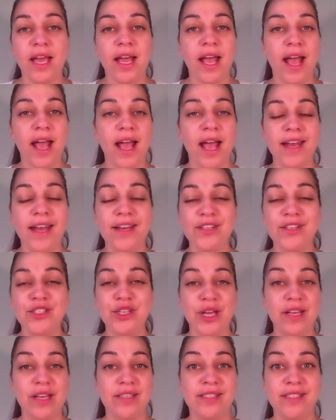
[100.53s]
and it
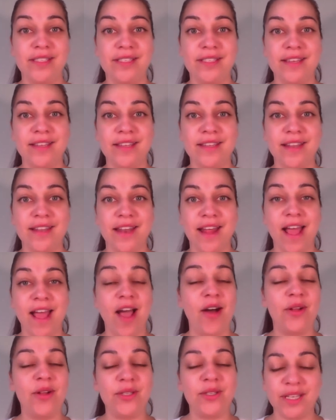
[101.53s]
just
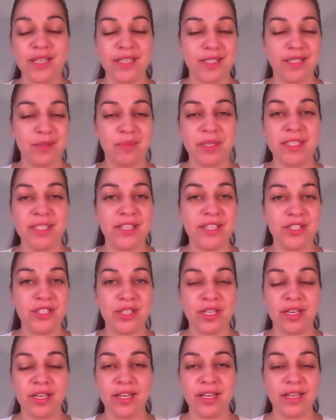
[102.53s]
held its
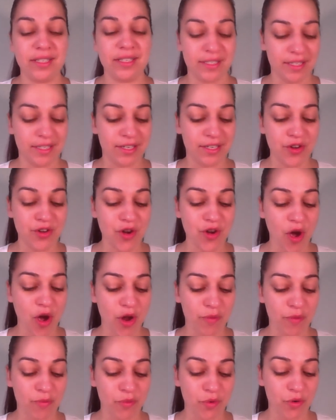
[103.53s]
position. It did
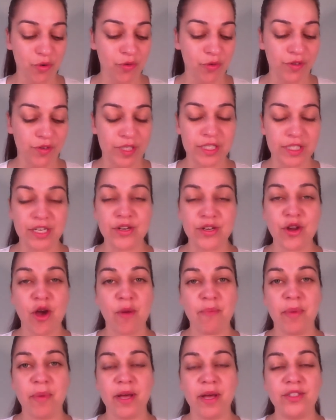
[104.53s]
not move. It did
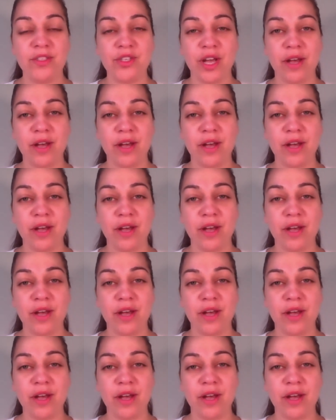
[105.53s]
not budge.